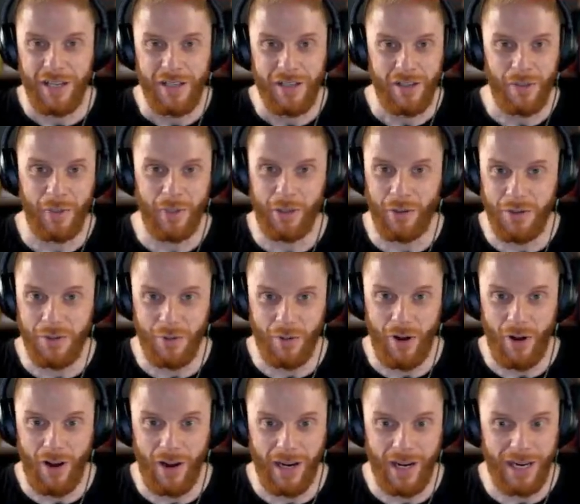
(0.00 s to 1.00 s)
Something goes
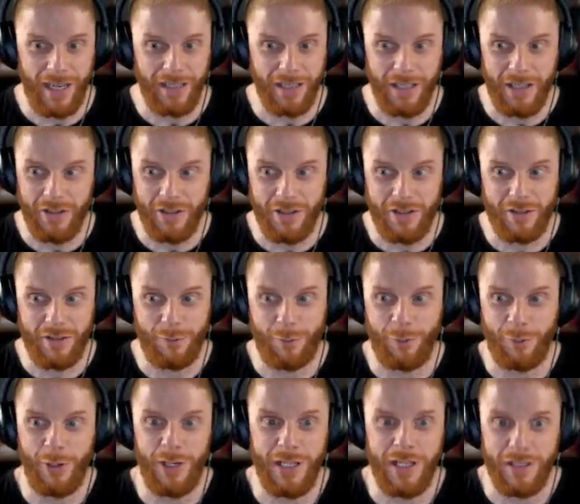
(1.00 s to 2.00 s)
wrong and they just
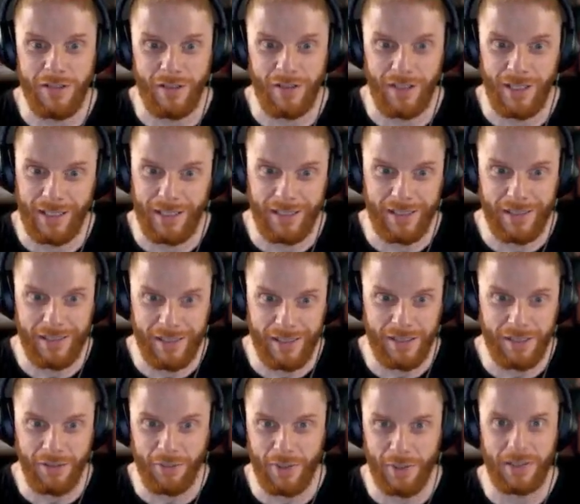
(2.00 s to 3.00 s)
freeze. They're like,
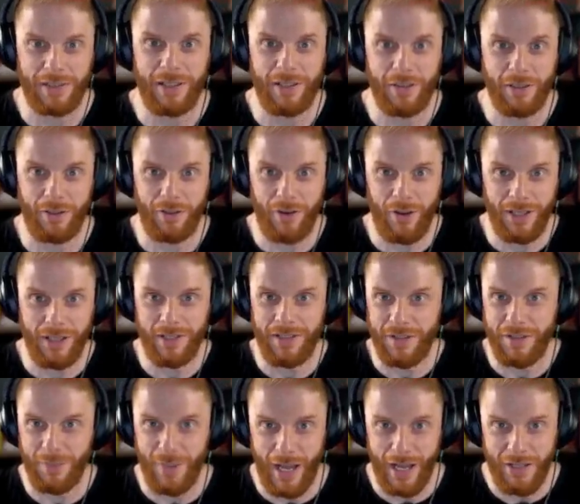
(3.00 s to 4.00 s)
I don't want to tell the client this
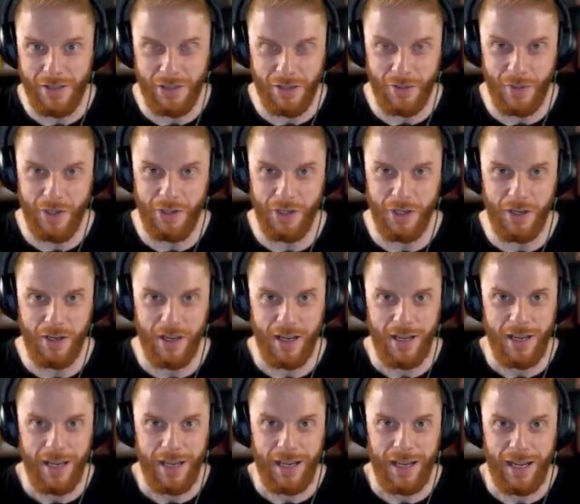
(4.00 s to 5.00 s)
is a bad situation.
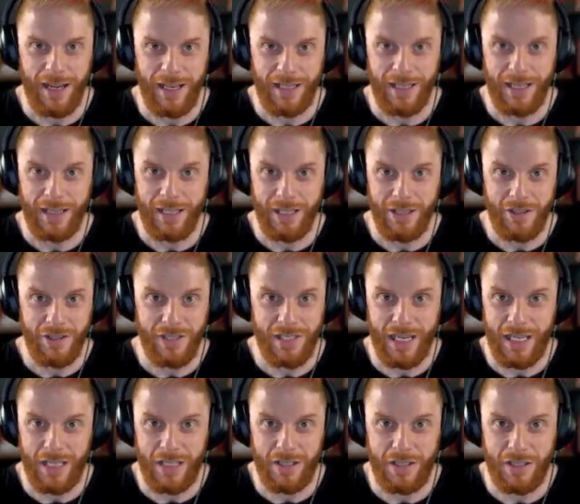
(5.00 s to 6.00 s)
And then they just
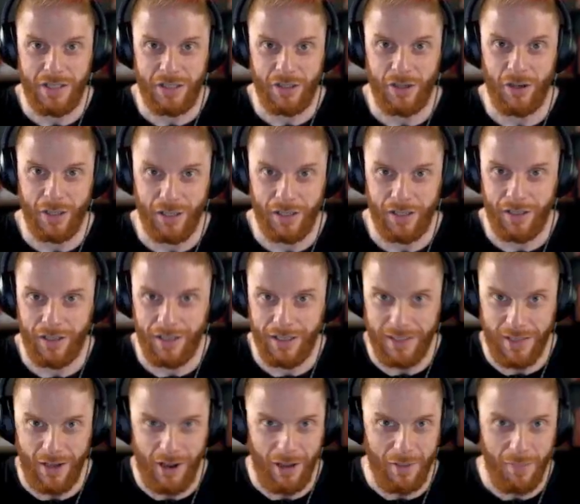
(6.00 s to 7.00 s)
get stuck.
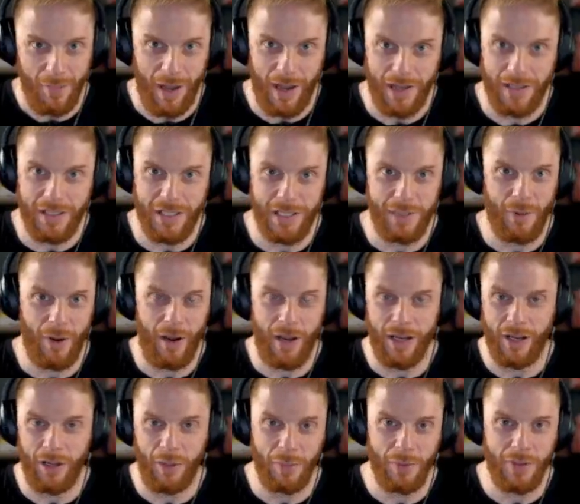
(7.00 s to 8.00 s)
Like time passes by,
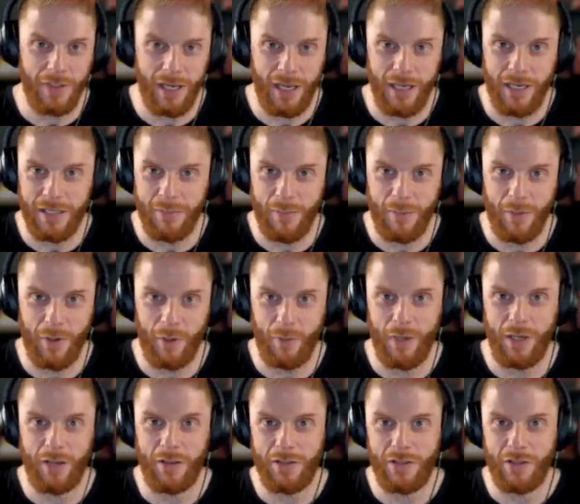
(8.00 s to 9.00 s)
a couple of days, maybe a
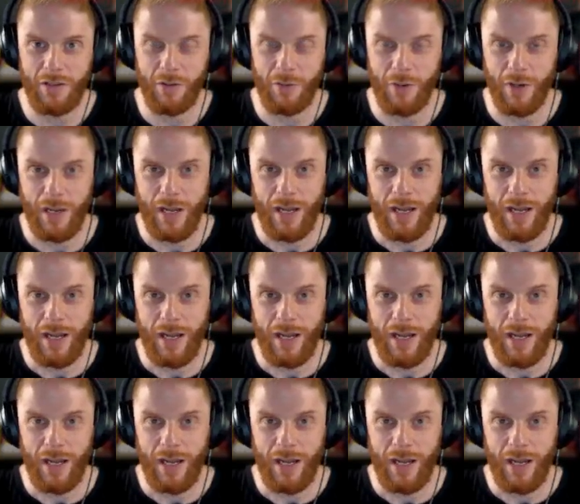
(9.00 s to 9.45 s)
week or two,